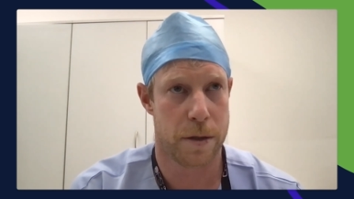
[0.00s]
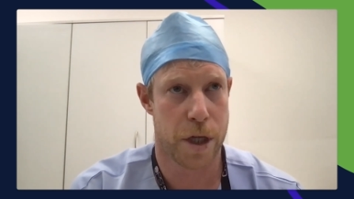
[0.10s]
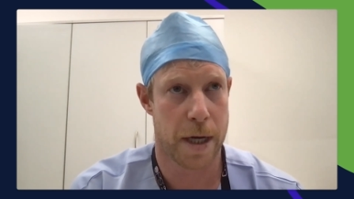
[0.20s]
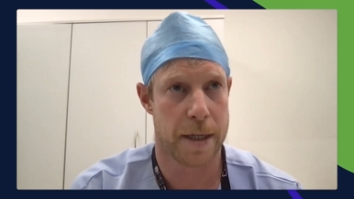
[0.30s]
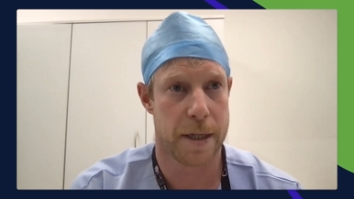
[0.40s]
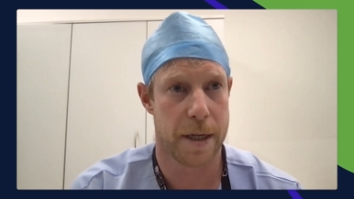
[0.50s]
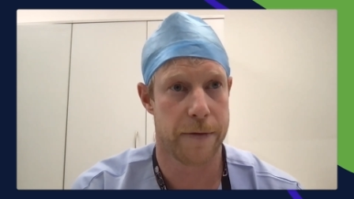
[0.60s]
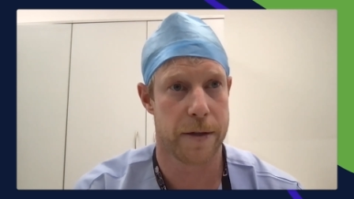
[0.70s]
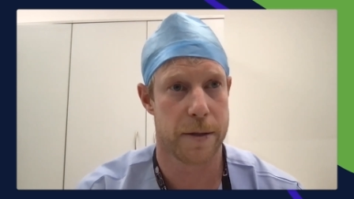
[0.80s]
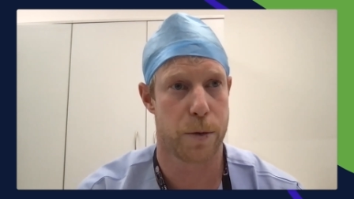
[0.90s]
Jenny
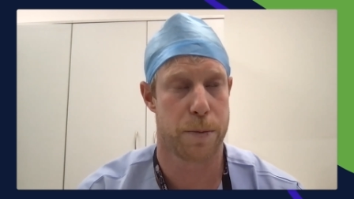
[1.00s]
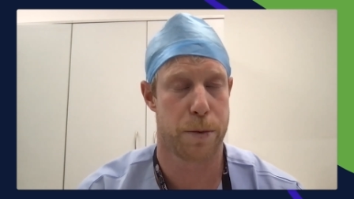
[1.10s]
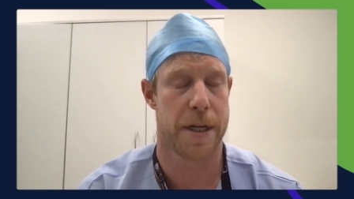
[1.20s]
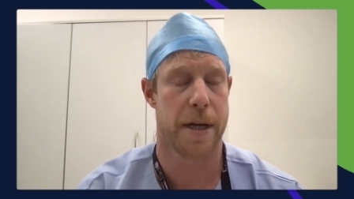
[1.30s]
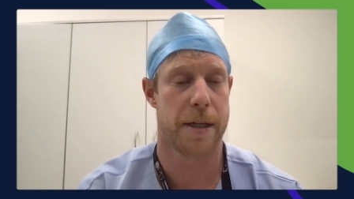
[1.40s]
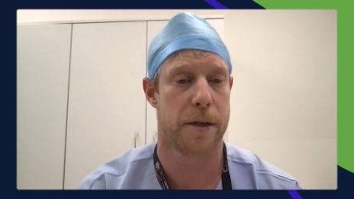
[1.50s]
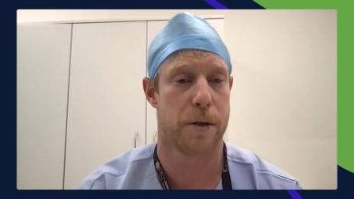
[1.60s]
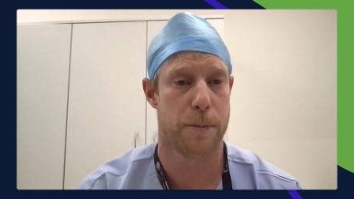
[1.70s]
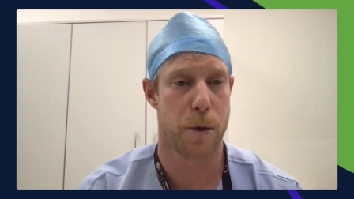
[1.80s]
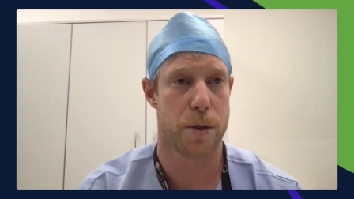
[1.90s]
Stevens was presenting
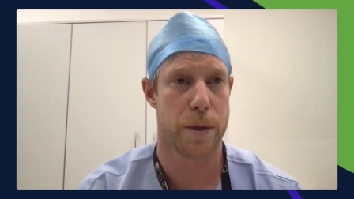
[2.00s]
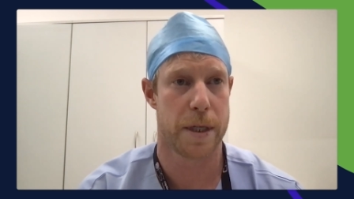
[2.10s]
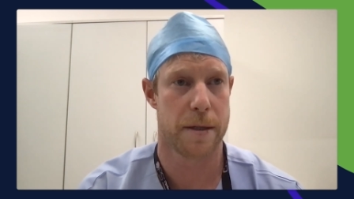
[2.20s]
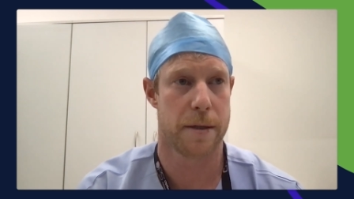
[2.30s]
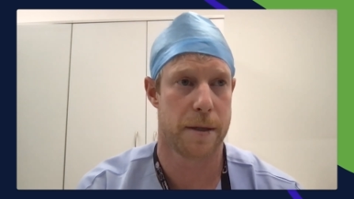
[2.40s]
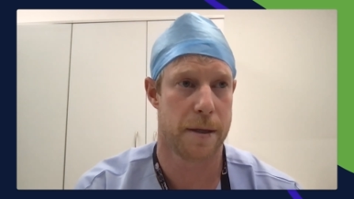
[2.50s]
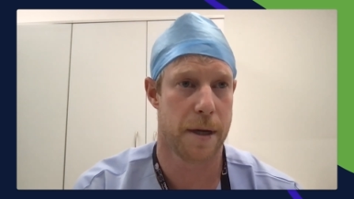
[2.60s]
her most recent